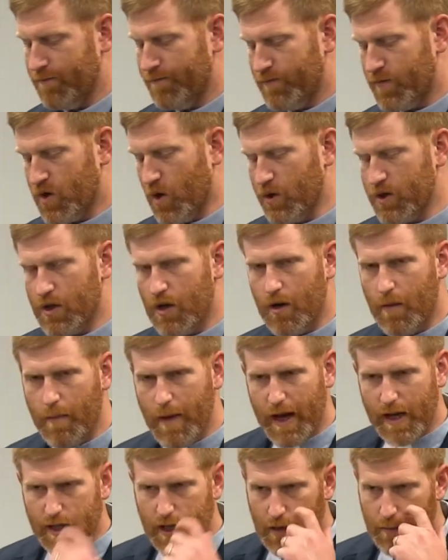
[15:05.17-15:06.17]
So it's an
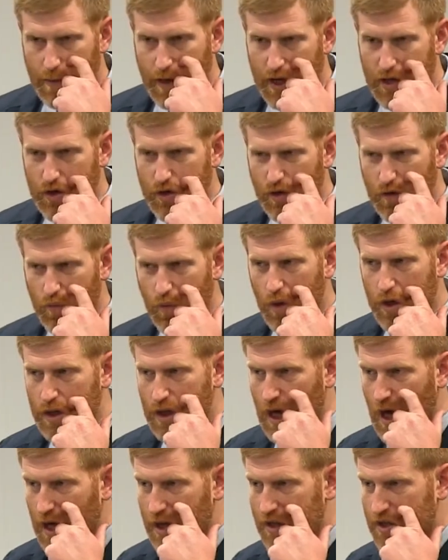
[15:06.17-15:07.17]
amazing picture of what
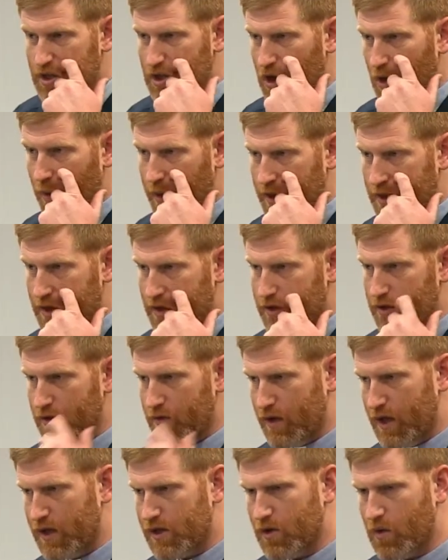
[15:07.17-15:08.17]
God is going to do.
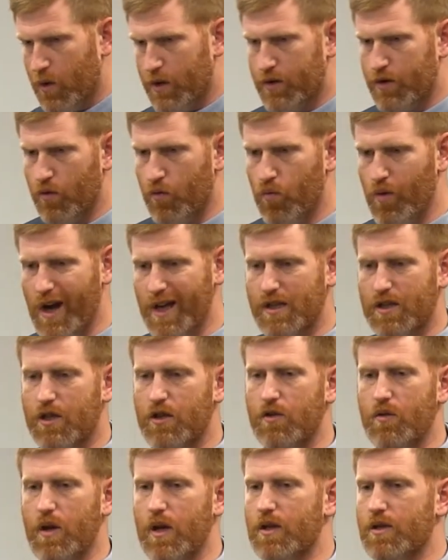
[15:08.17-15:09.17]
He's going to
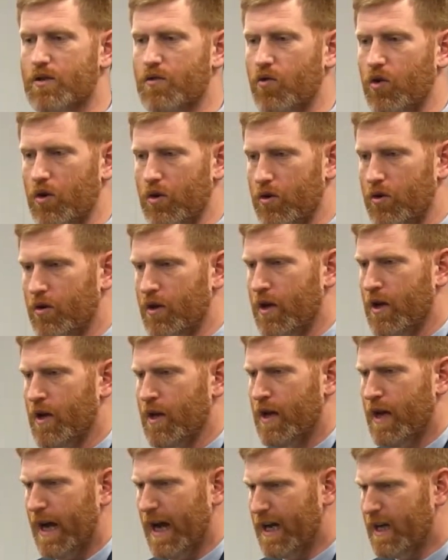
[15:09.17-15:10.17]
rescue Israel,
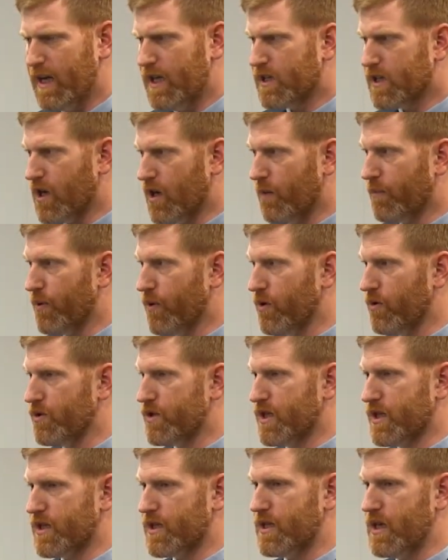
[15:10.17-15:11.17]
and he's going to produce
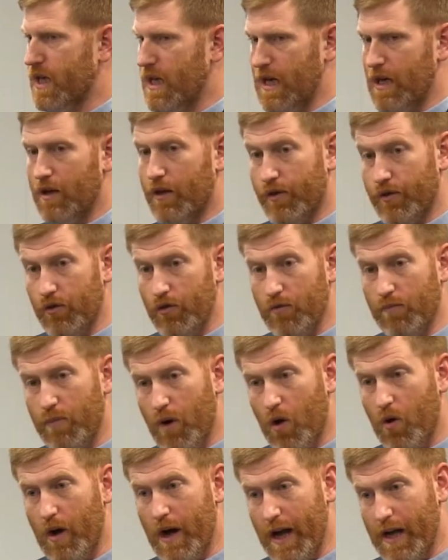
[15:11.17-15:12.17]
a seed through
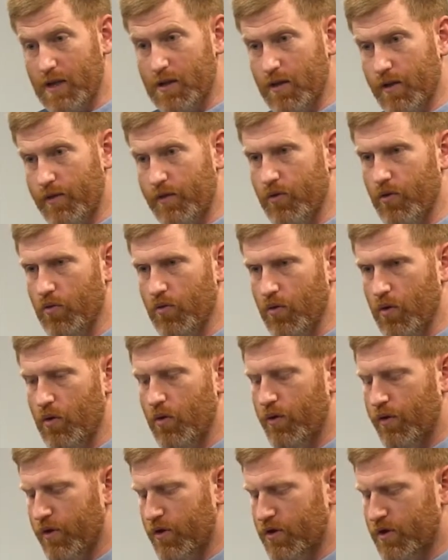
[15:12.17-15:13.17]
Boaz and through
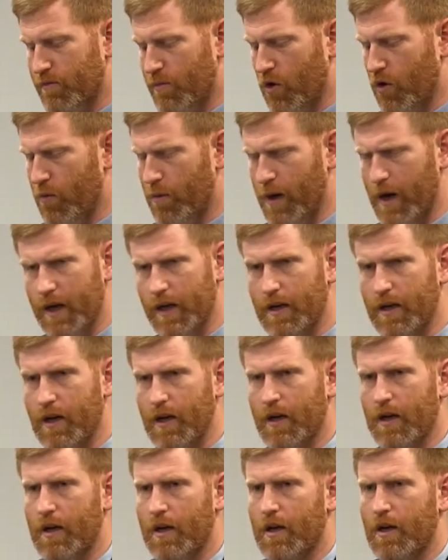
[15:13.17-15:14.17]
Ruth, this Moabite,
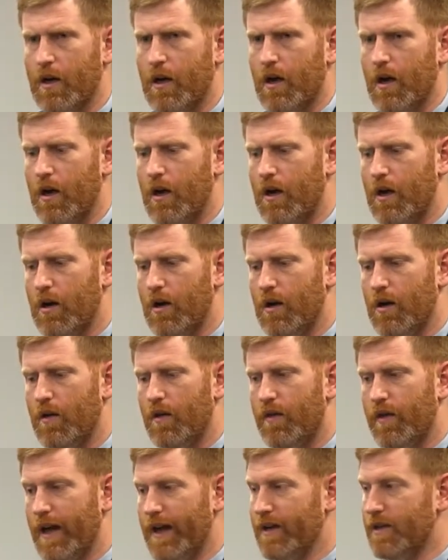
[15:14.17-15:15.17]

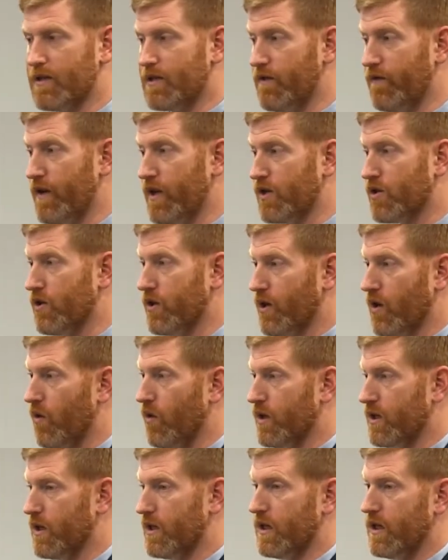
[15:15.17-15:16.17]
that is eventually
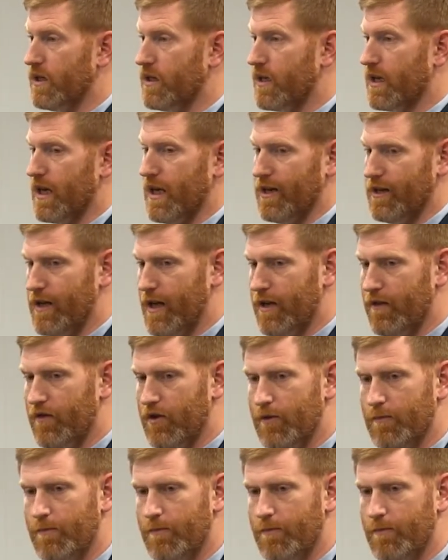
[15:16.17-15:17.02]
going to lead to King David.